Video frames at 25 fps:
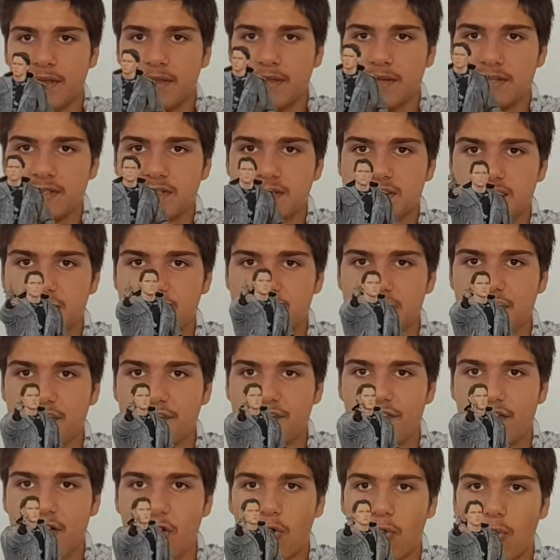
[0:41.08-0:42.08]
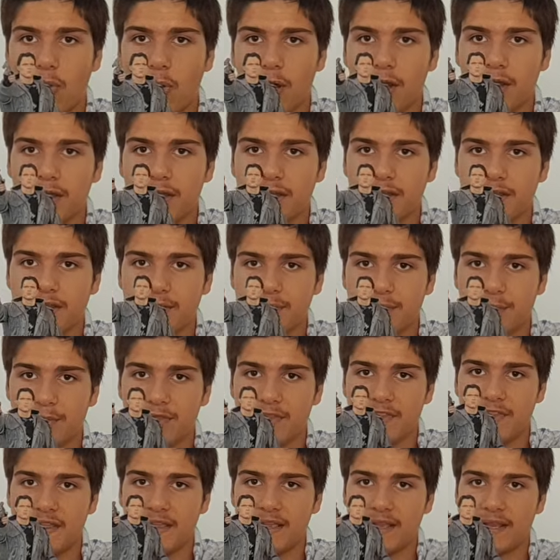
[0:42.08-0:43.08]
This is the default one
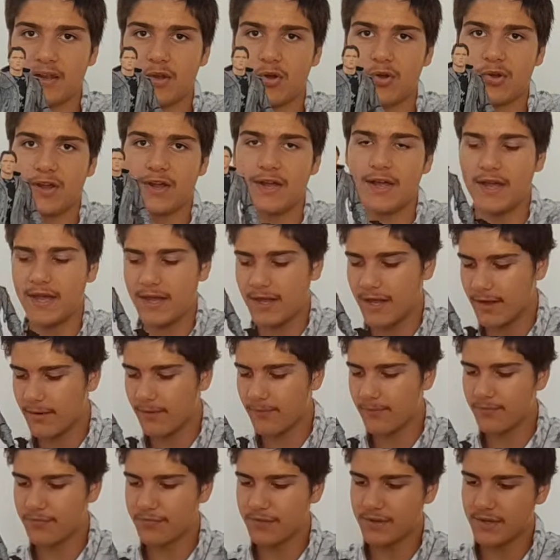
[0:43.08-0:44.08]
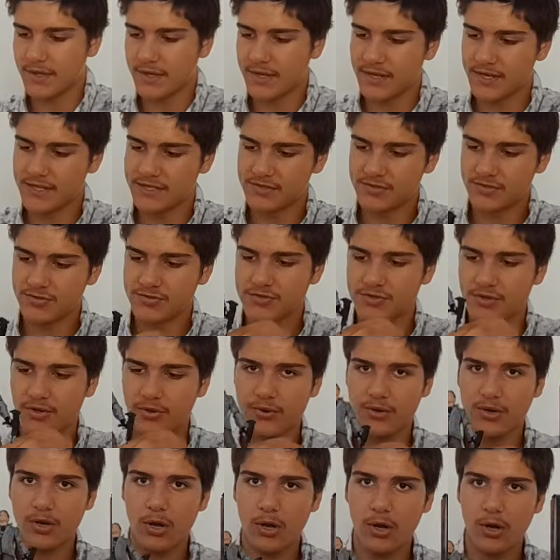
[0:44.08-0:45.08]
with the longer hair. He's also
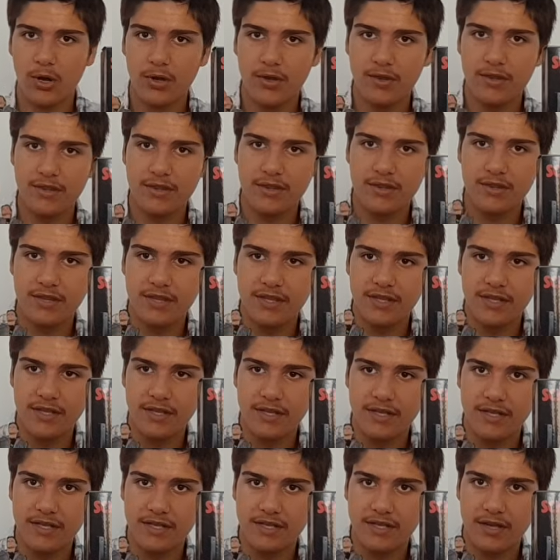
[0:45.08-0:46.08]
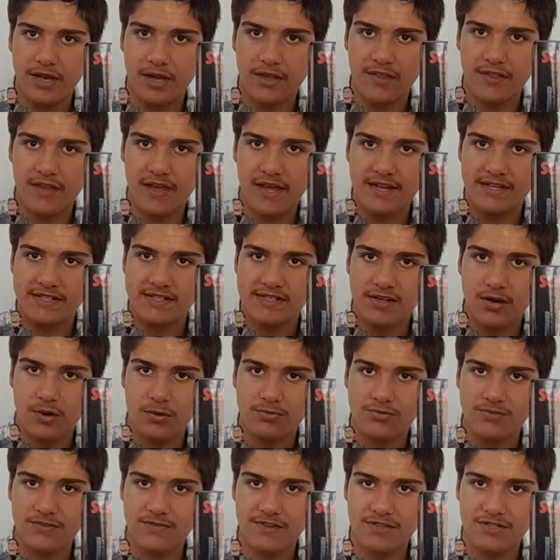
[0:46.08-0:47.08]
got the other head
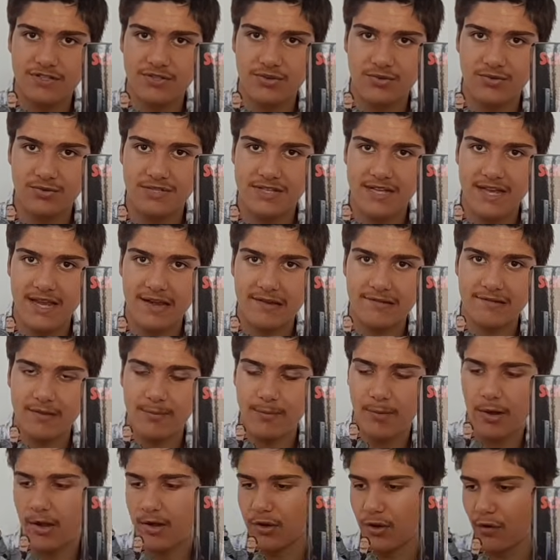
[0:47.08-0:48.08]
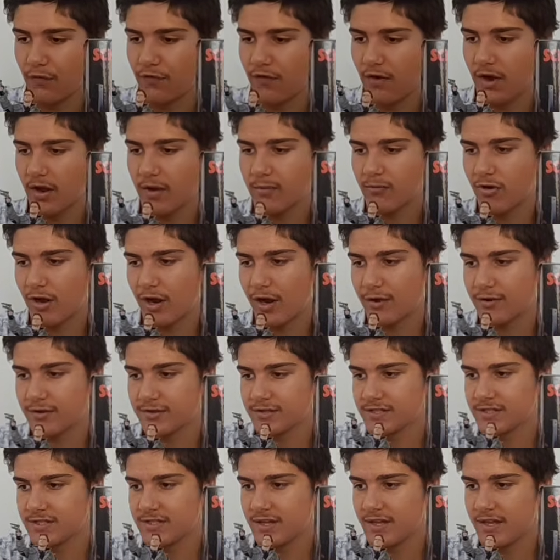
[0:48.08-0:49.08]
sculpt with the shorter hair and the burnt off eyebrows,
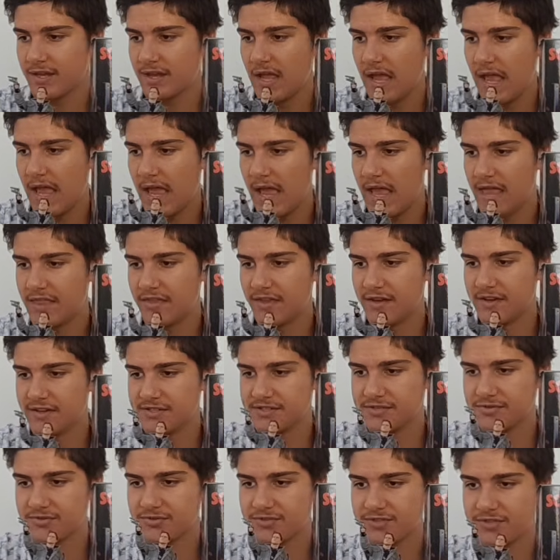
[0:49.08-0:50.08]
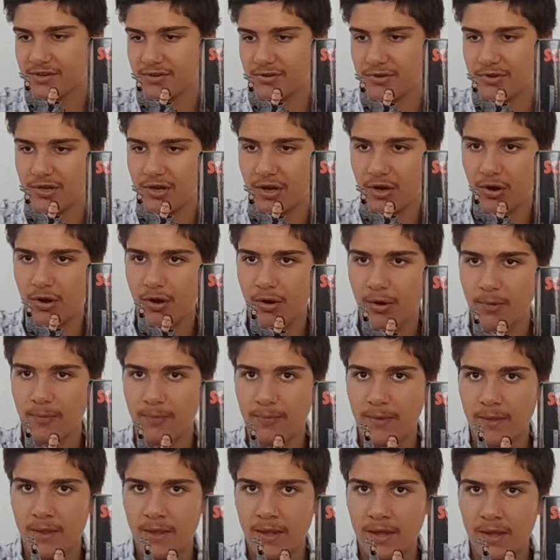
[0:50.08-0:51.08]
and then he's also got
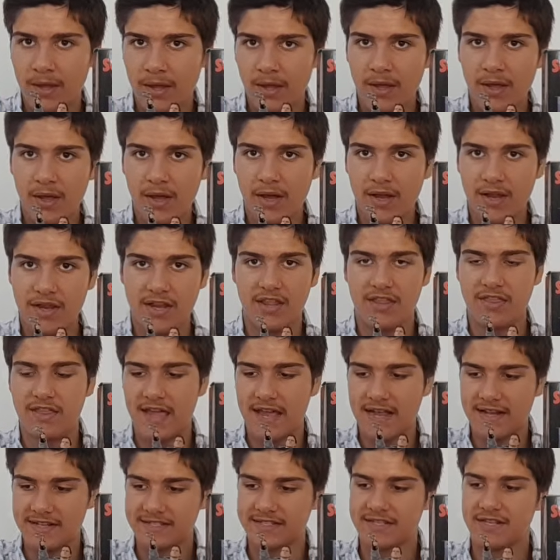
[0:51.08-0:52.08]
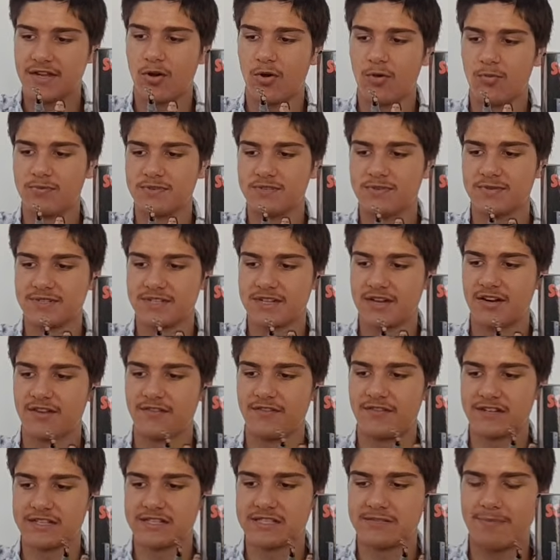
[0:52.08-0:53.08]
another head sculpt which kind of
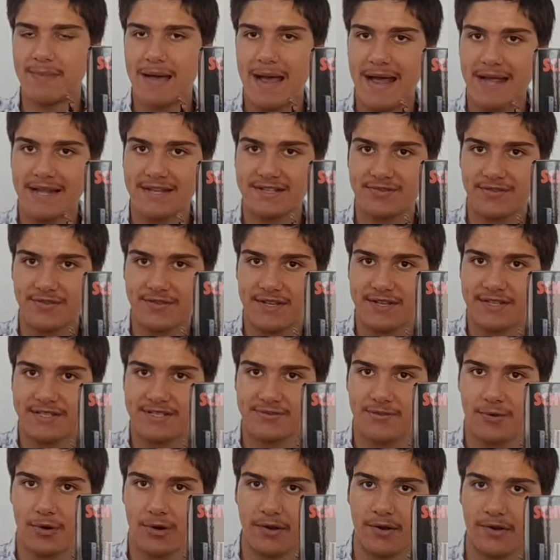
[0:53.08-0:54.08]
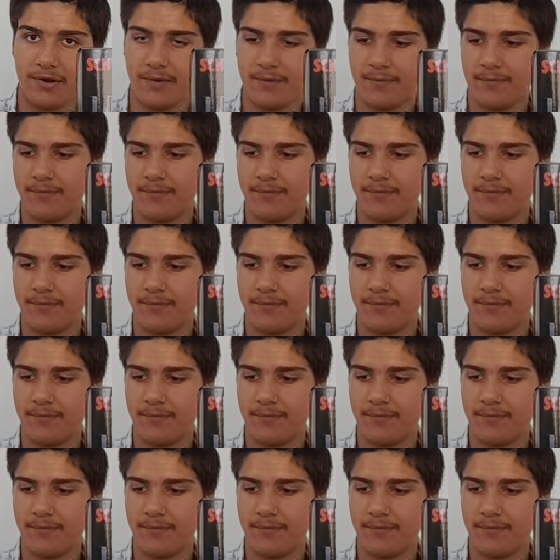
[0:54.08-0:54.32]
expands on this one.